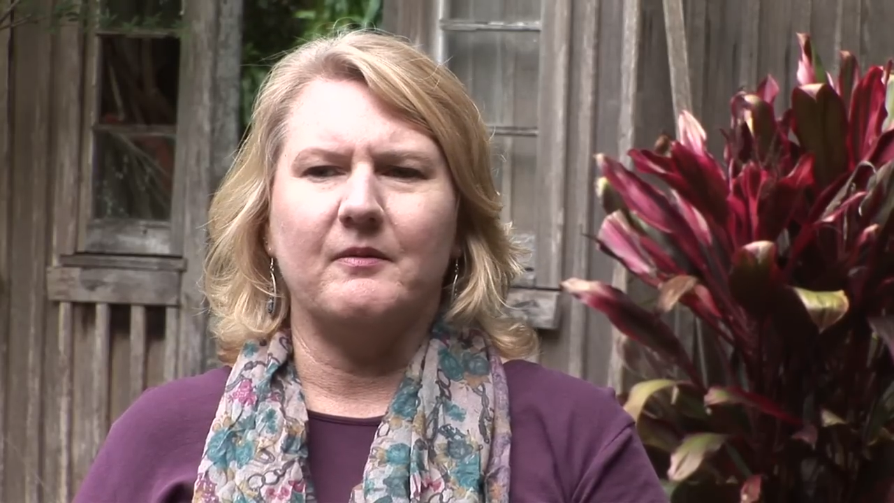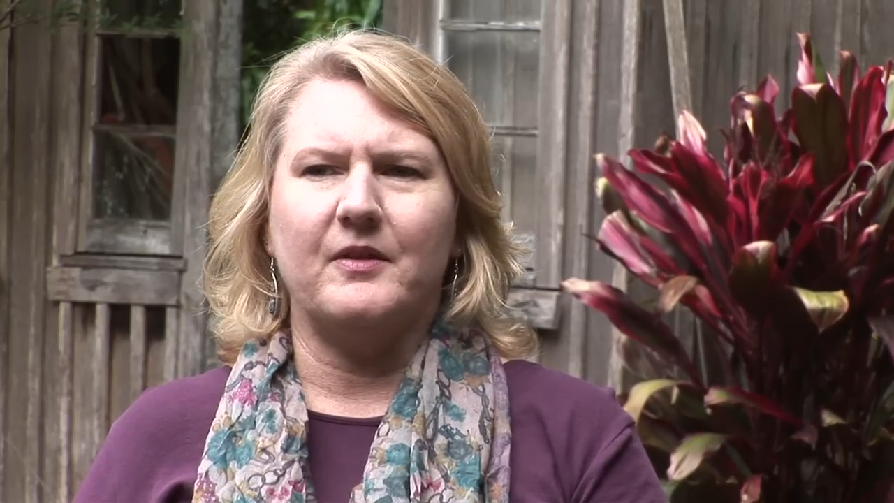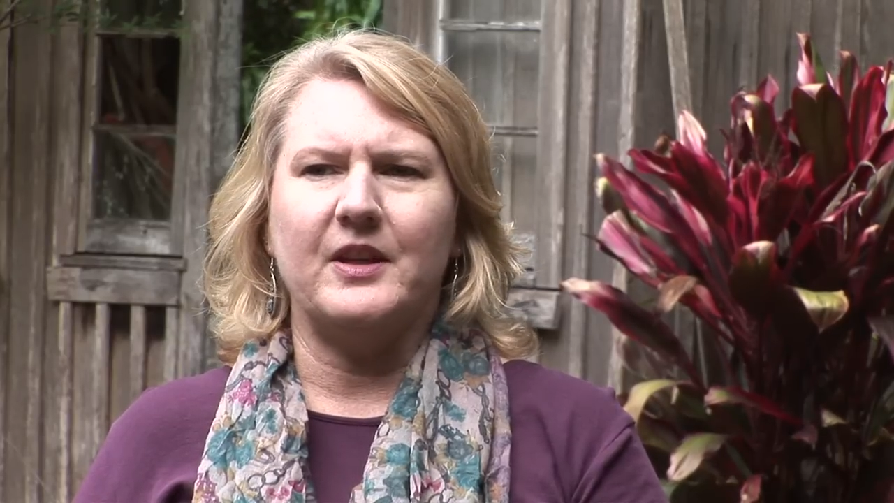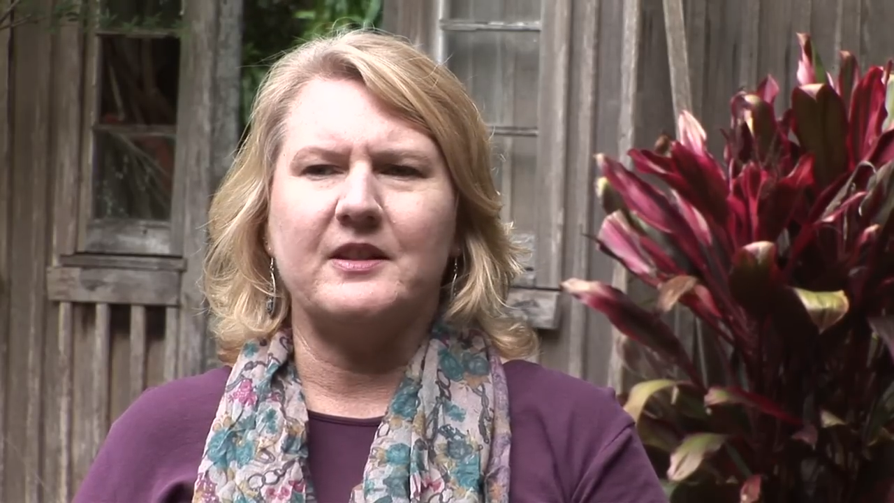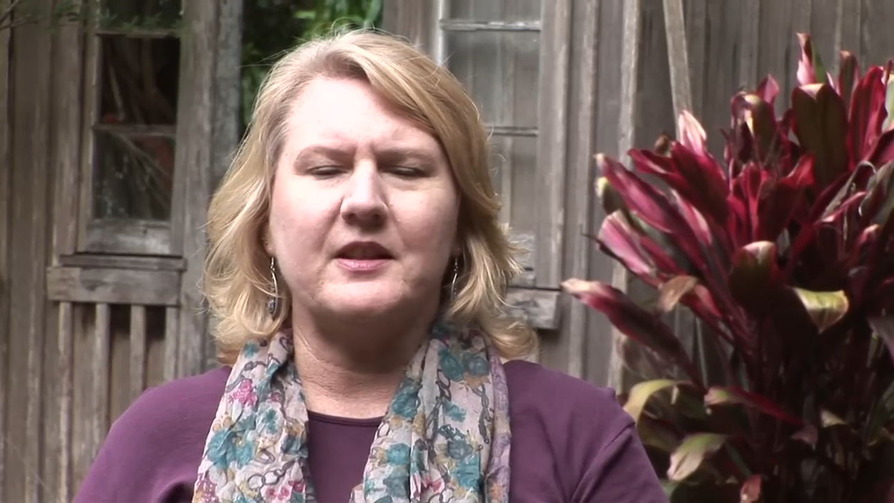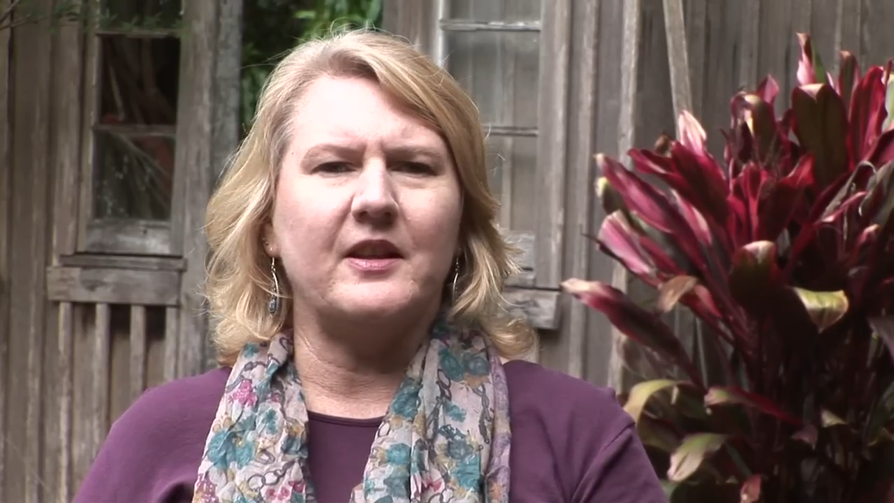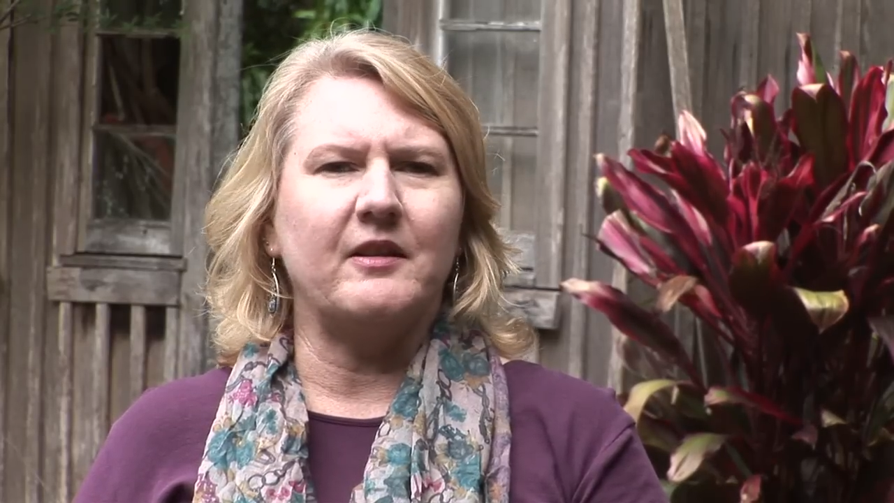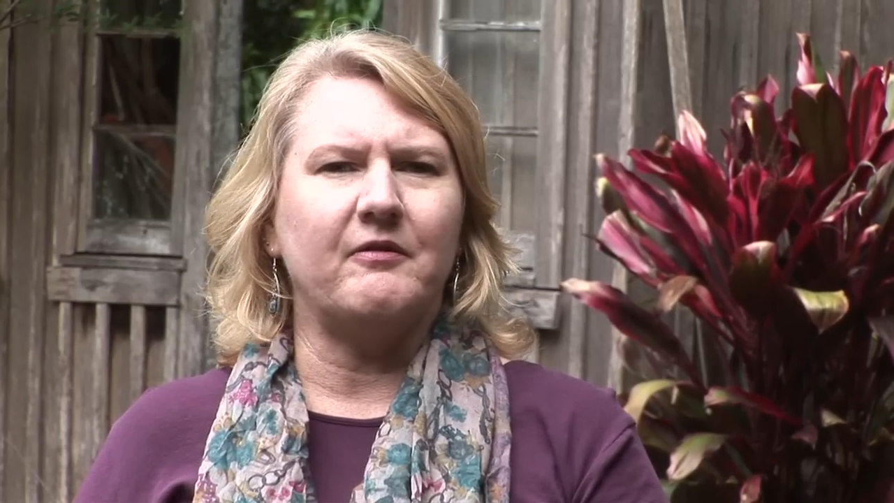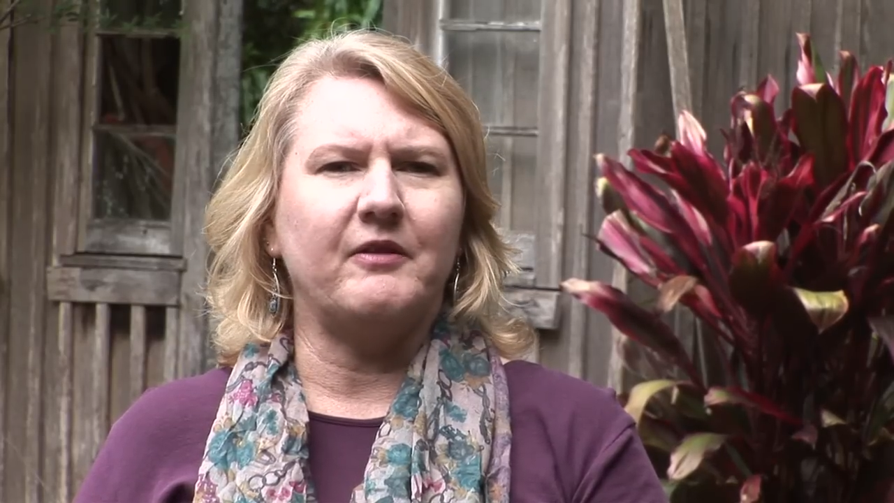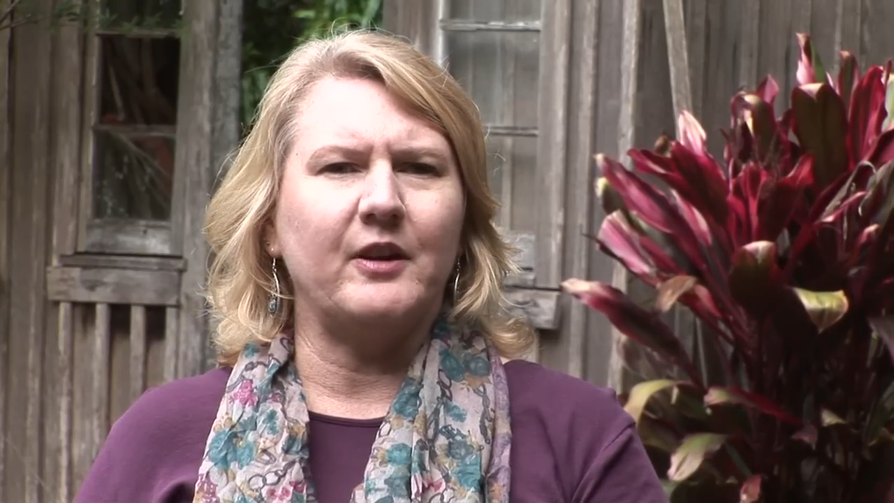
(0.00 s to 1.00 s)
thinks in
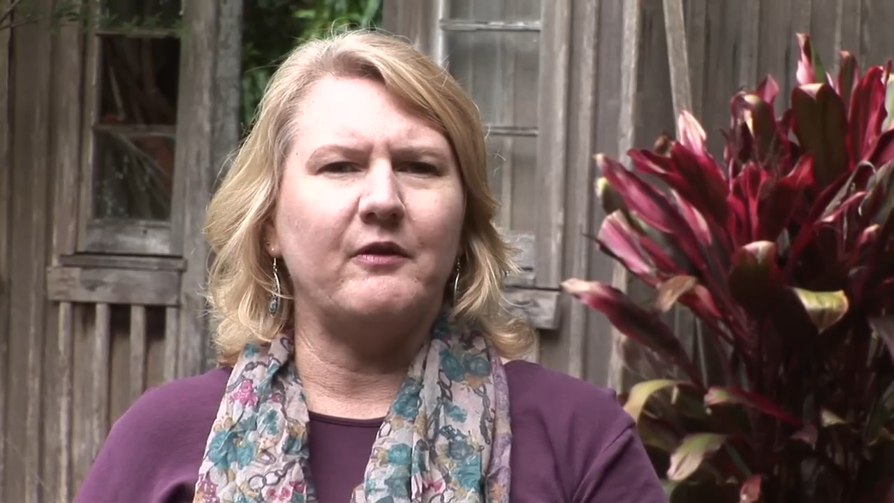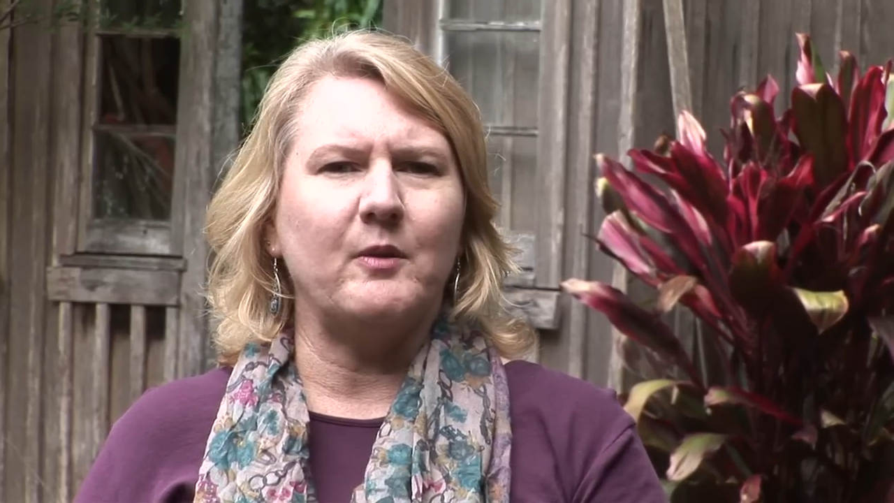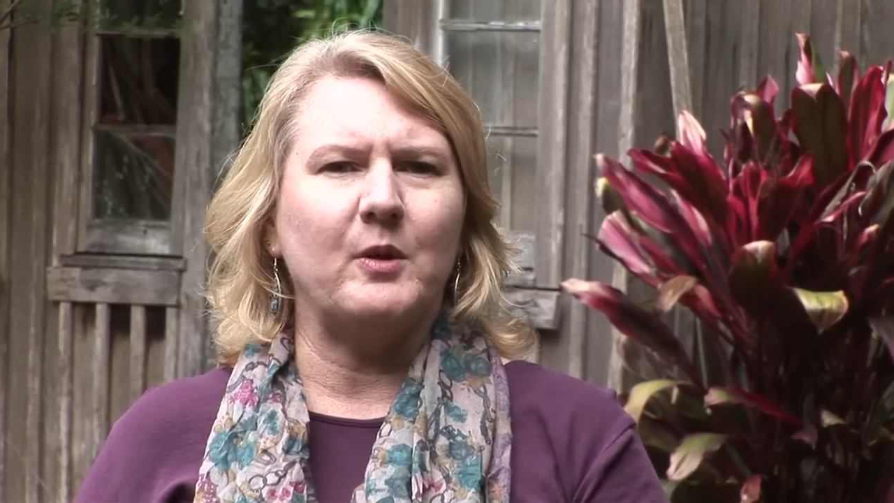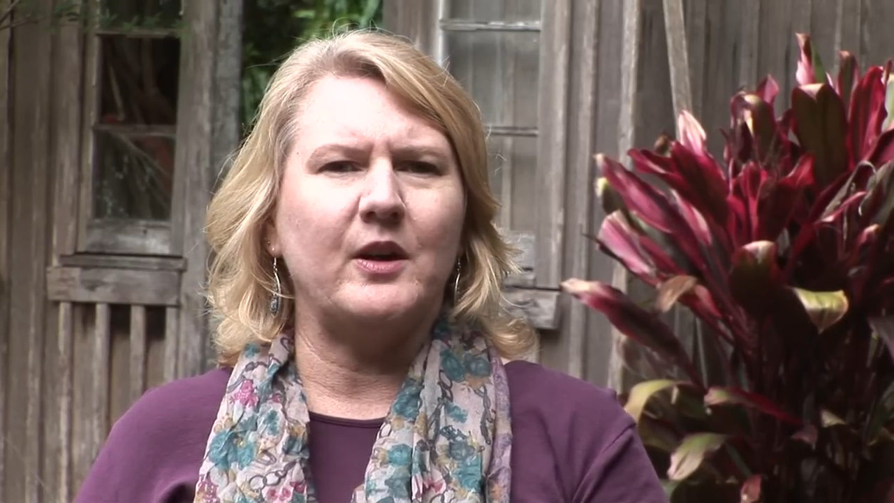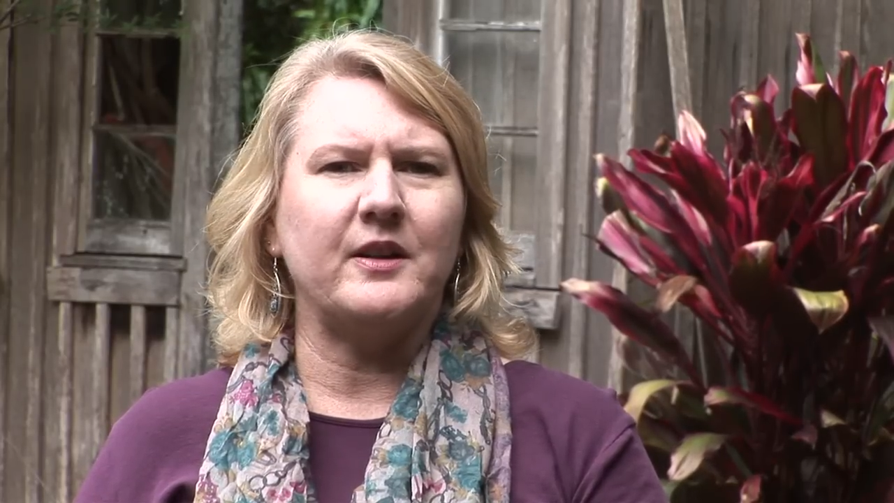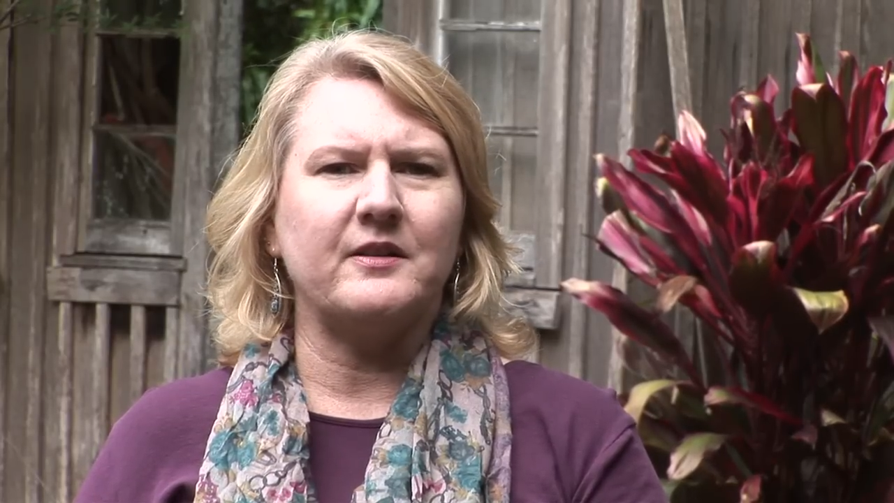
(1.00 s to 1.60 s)
the front of their mind